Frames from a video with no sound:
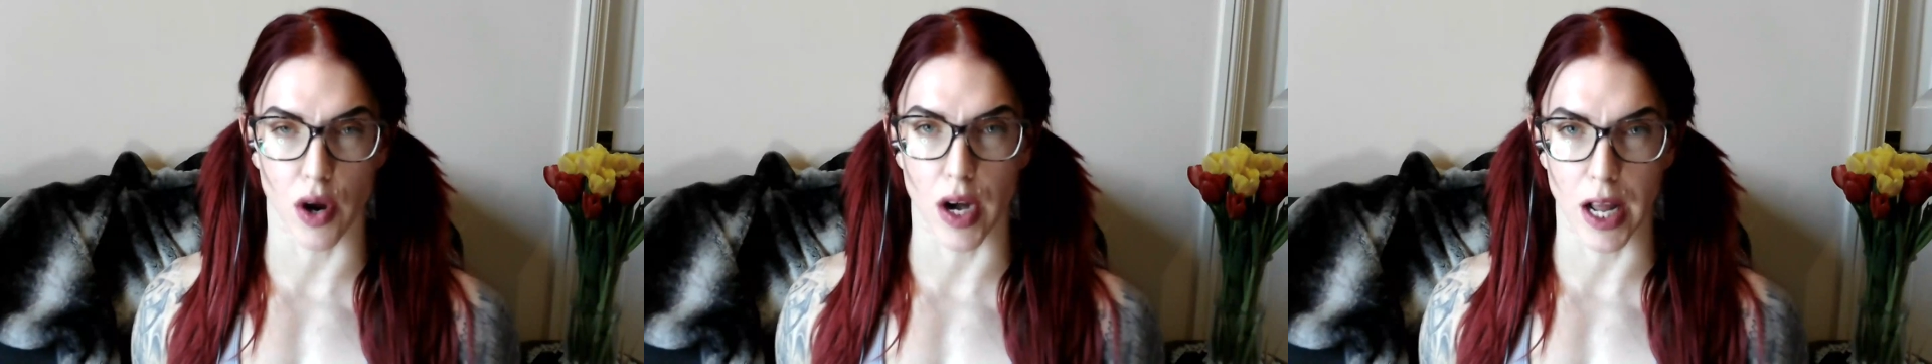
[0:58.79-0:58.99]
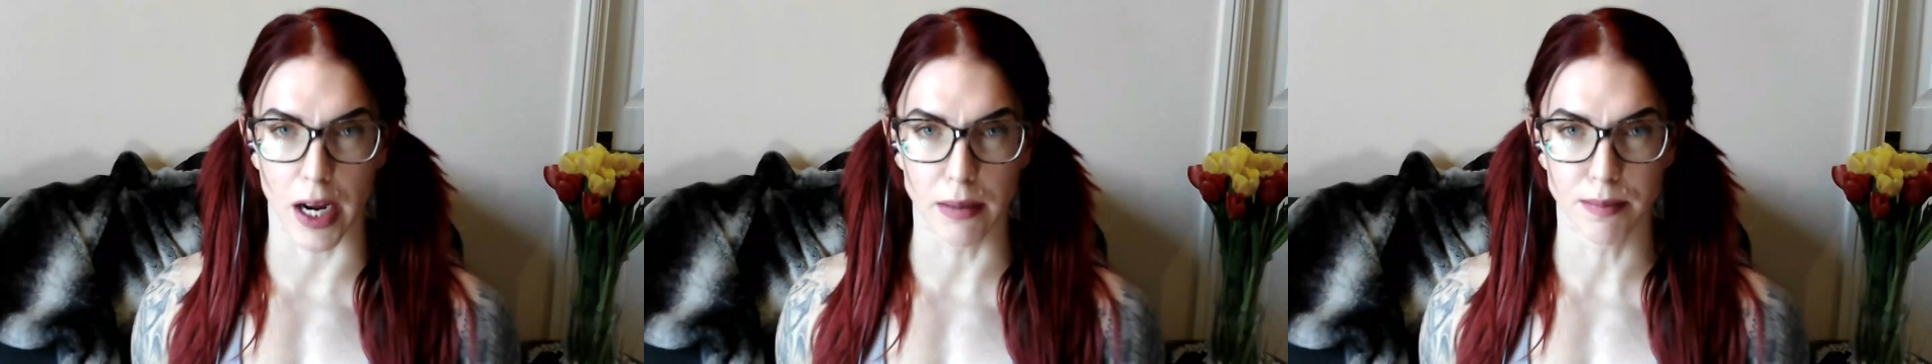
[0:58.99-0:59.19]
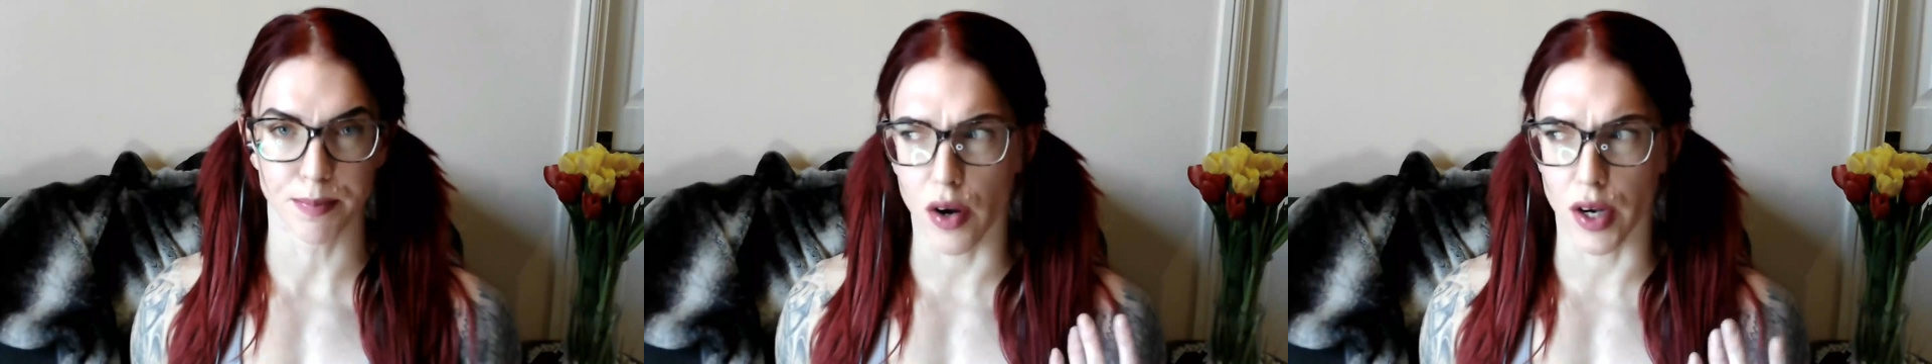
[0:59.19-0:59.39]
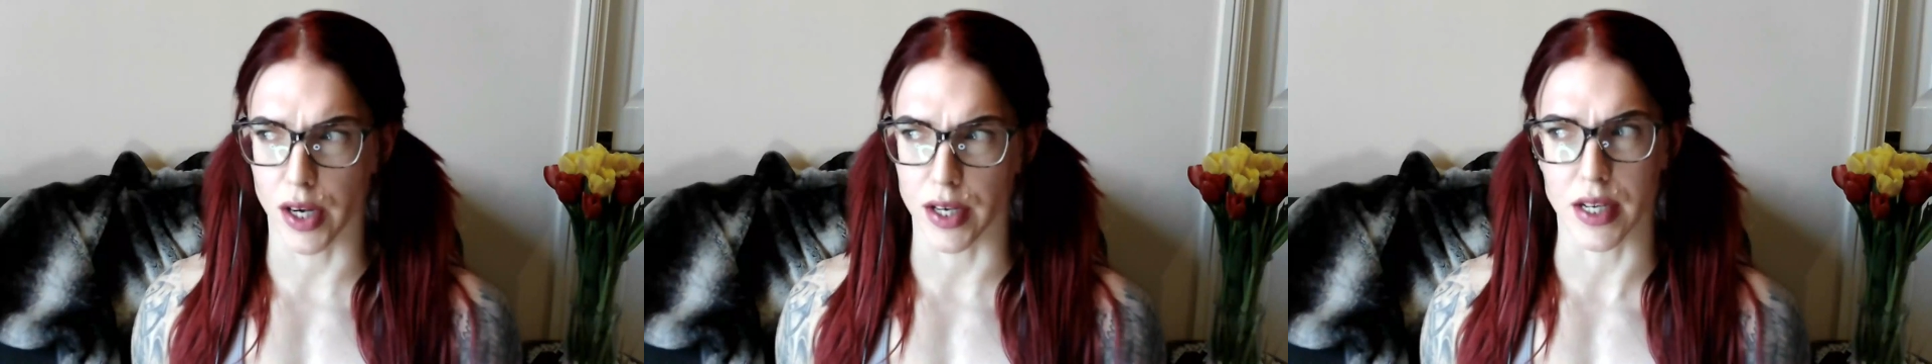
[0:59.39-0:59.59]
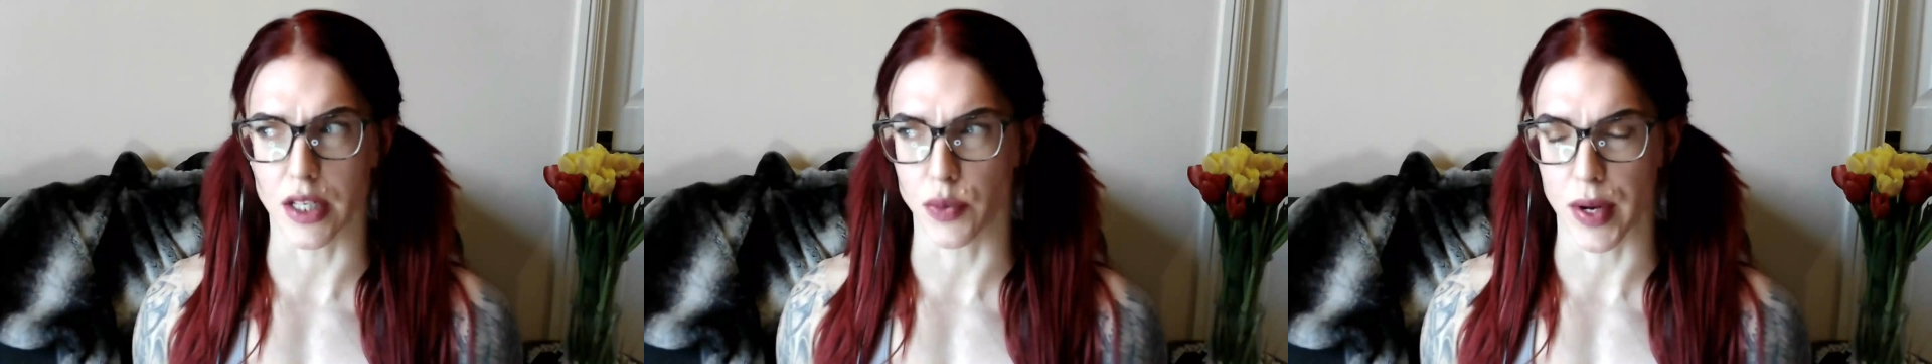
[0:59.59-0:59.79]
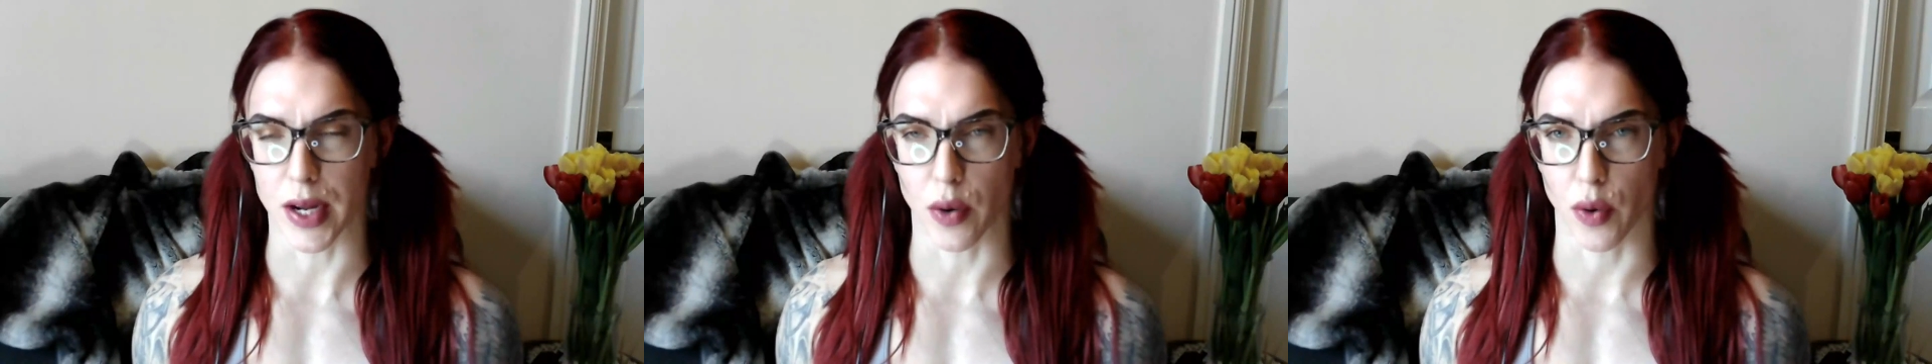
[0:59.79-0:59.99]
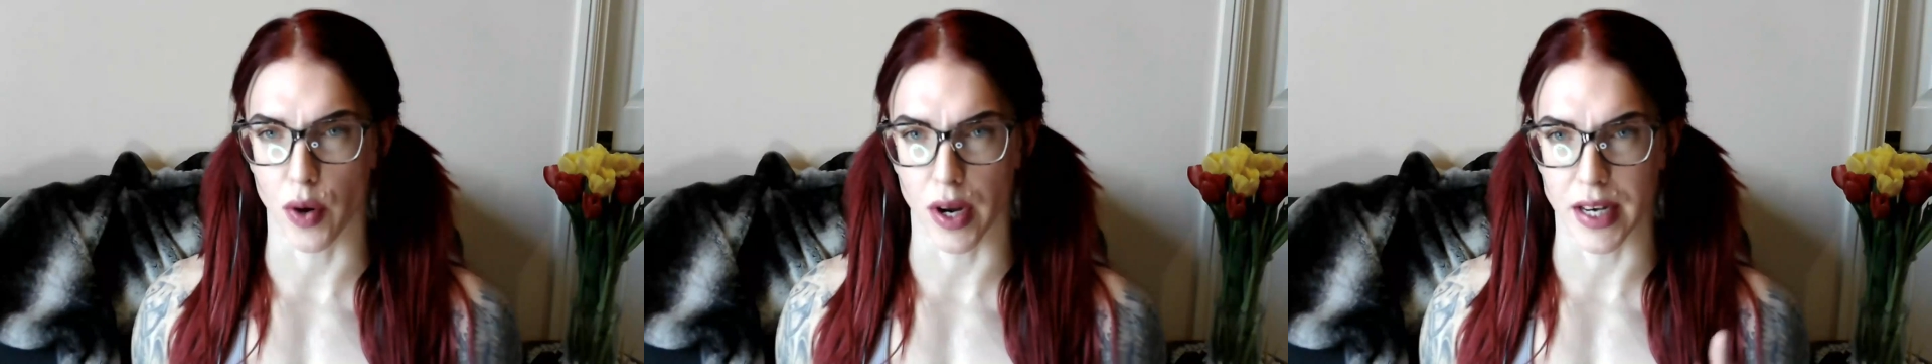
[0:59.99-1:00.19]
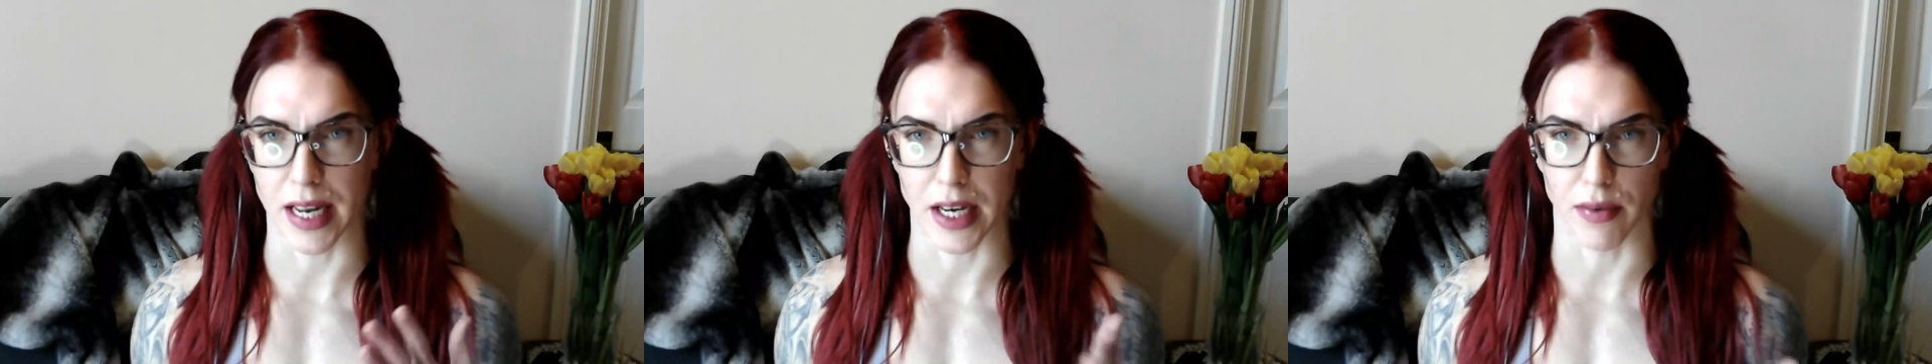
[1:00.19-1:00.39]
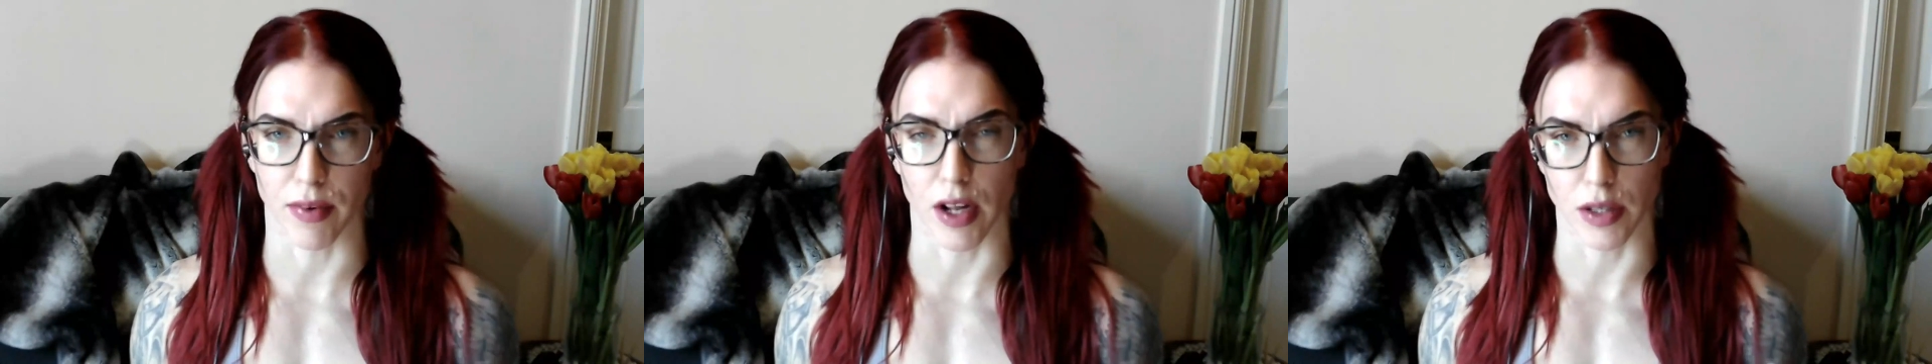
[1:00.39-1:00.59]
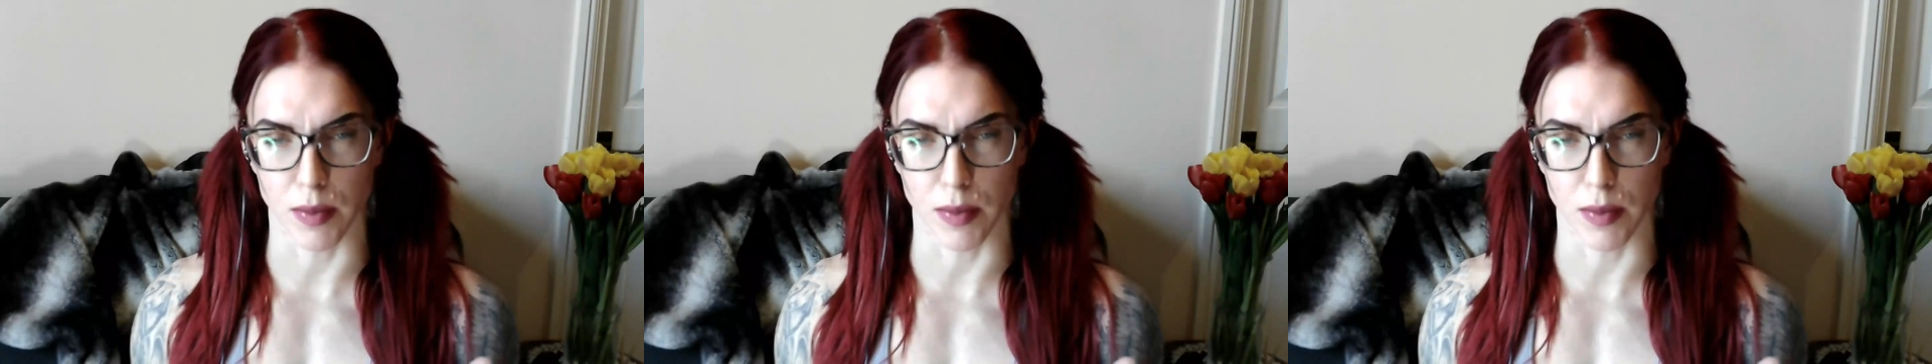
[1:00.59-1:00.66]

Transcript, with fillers: earlier, earlier this week or at the end of